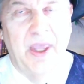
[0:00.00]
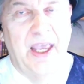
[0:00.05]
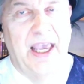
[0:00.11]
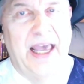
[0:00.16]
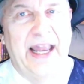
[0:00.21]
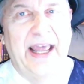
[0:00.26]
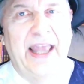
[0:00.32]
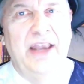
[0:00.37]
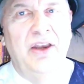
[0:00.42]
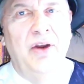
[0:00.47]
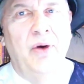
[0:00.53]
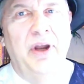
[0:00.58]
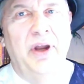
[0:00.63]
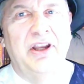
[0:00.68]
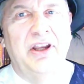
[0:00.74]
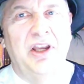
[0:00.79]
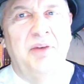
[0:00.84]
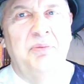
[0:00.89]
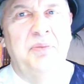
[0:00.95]
And I know
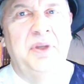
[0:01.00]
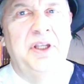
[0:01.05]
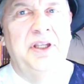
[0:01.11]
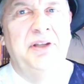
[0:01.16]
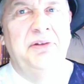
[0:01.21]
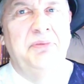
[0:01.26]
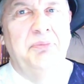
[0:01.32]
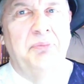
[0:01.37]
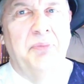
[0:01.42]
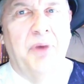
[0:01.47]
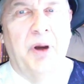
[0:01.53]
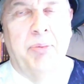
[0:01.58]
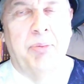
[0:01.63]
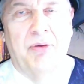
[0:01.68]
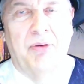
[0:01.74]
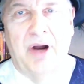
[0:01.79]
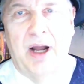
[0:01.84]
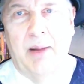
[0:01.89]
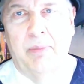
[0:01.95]
it can be a
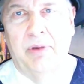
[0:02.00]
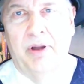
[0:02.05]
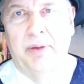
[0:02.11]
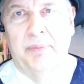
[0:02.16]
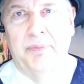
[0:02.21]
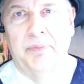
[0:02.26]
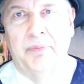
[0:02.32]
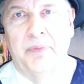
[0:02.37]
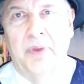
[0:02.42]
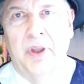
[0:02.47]
problem.